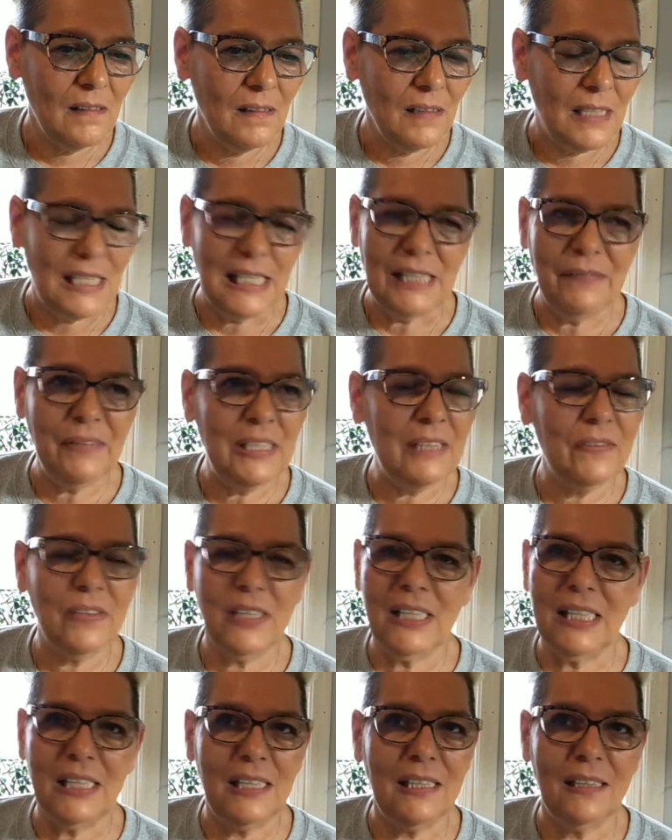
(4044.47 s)
I've never
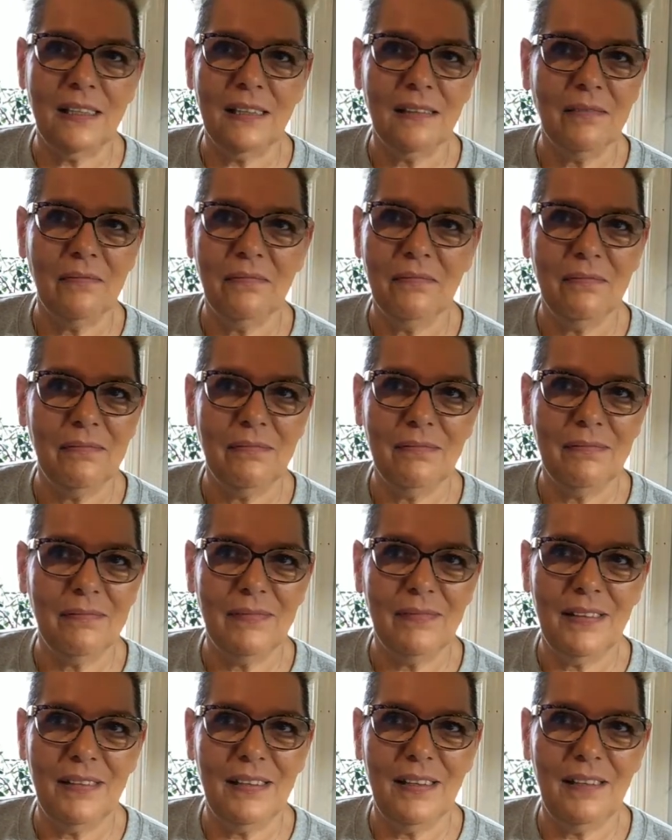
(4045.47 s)
had
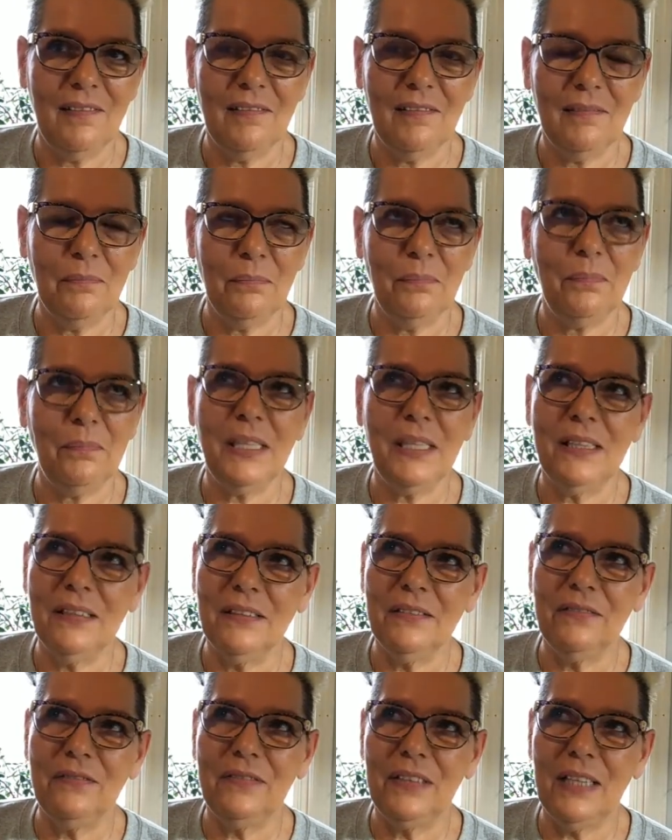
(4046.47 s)

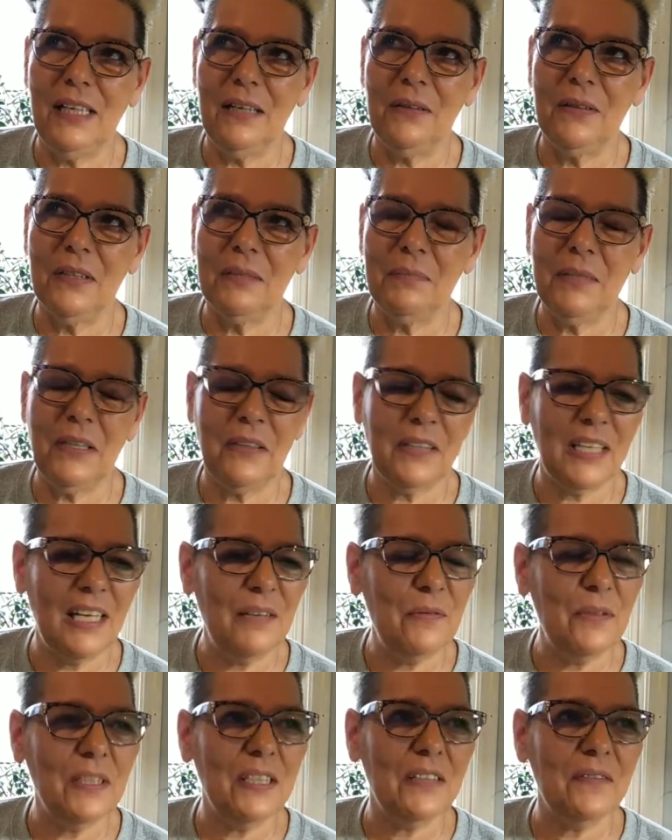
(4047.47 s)
butter, flour, milk. I
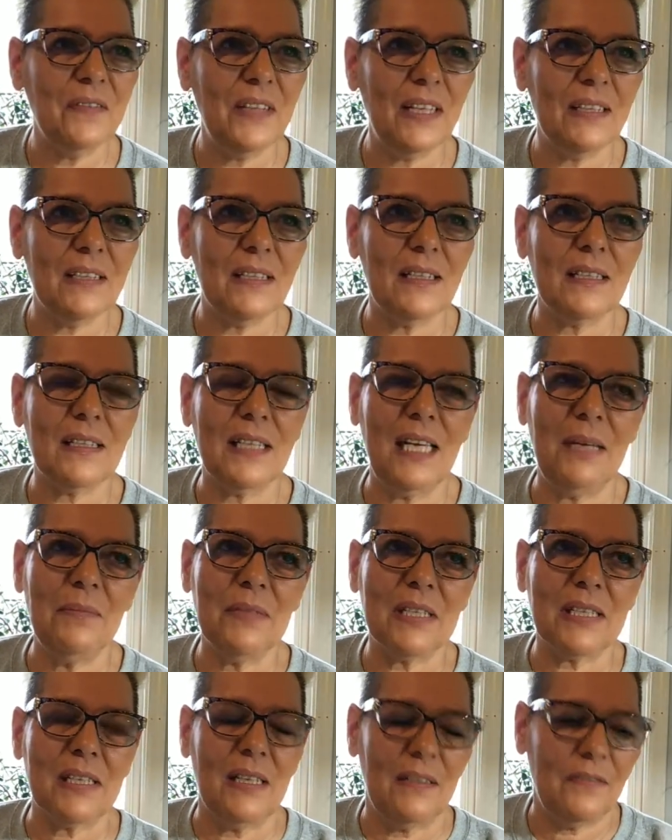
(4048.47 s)
wonder if that's the same
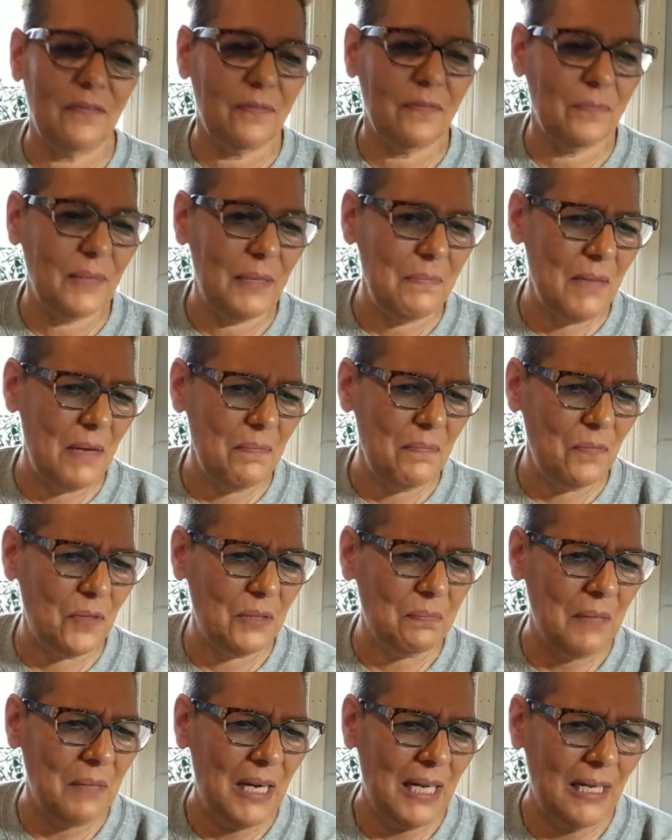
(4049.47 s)
stuff my mom
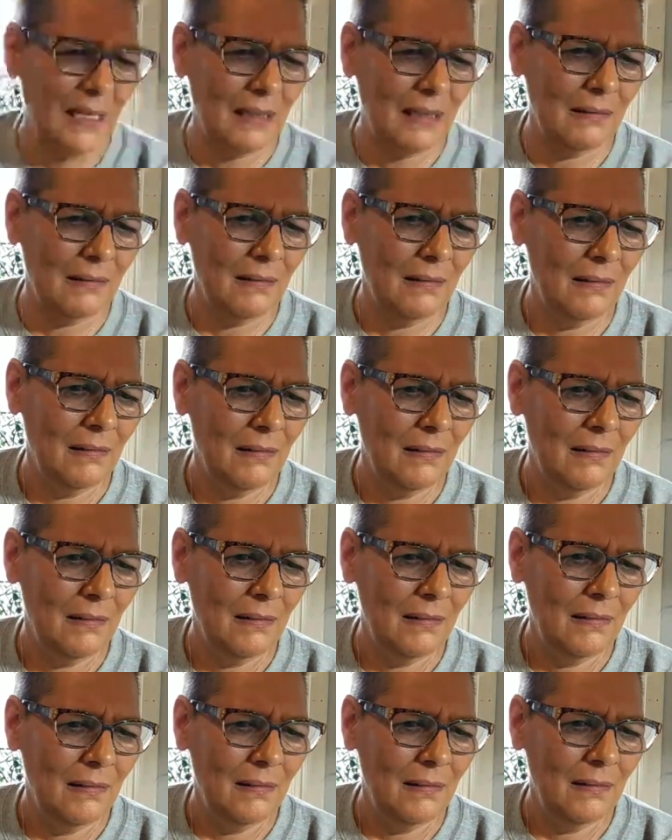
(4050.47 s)
would make
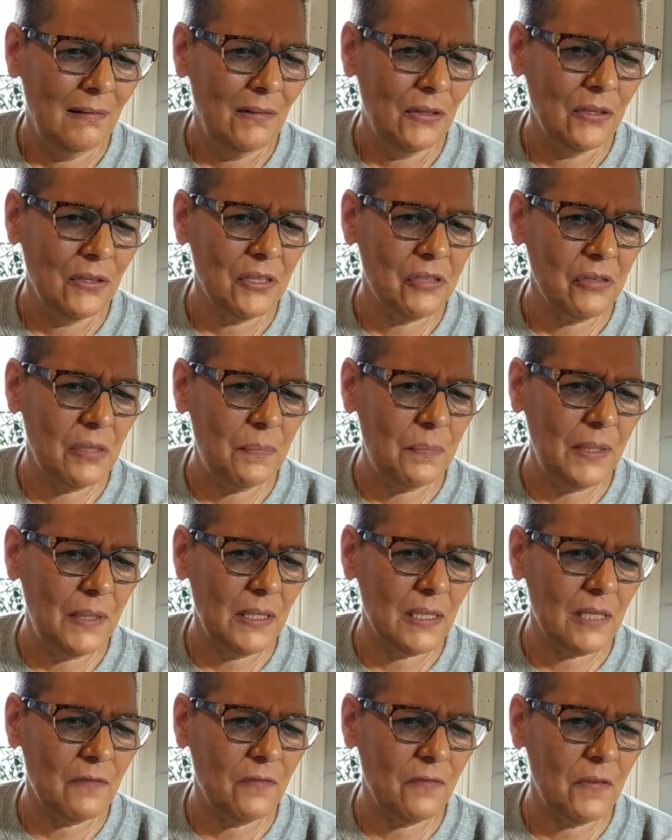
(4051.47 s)
or
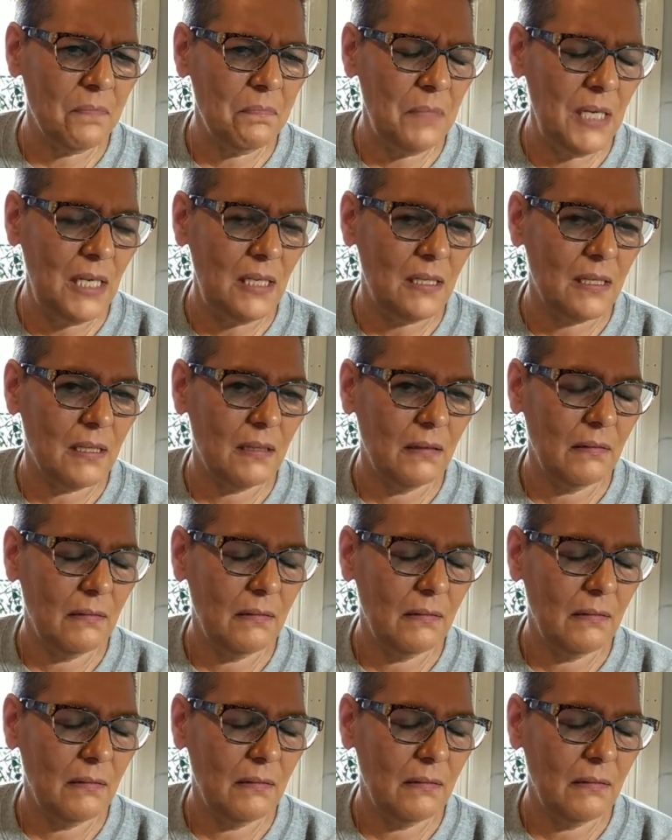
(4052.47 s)
drippings from meat.